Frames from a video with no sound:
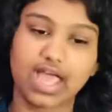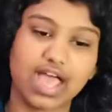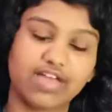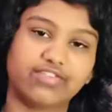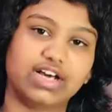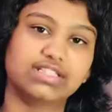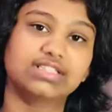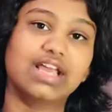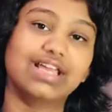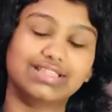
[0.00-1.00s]
First,
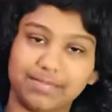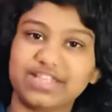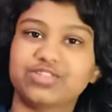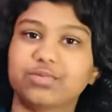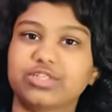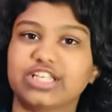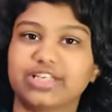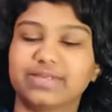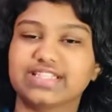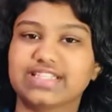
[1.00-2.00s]
the
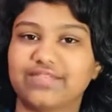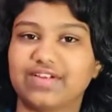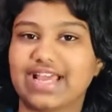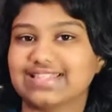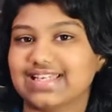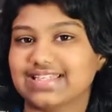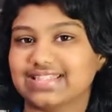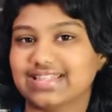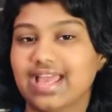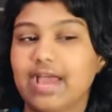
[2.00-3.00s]
Mesopotamian
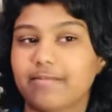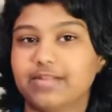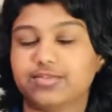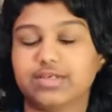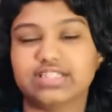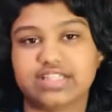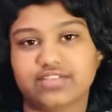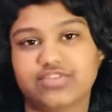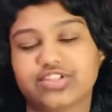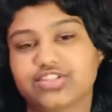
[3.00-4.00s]
Civilization between the
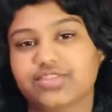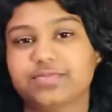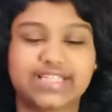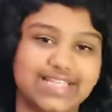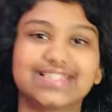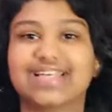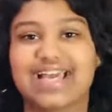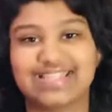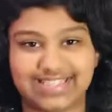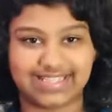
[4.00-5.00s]
rivers Euphrates
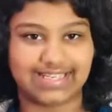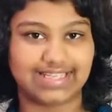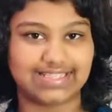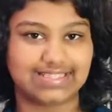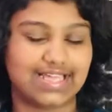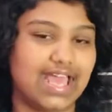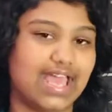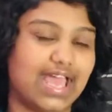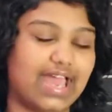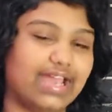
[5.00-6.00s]
and Tigris,
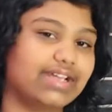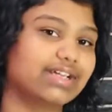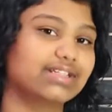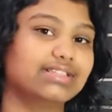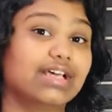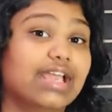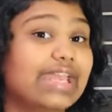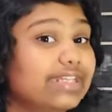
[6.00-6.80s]
and the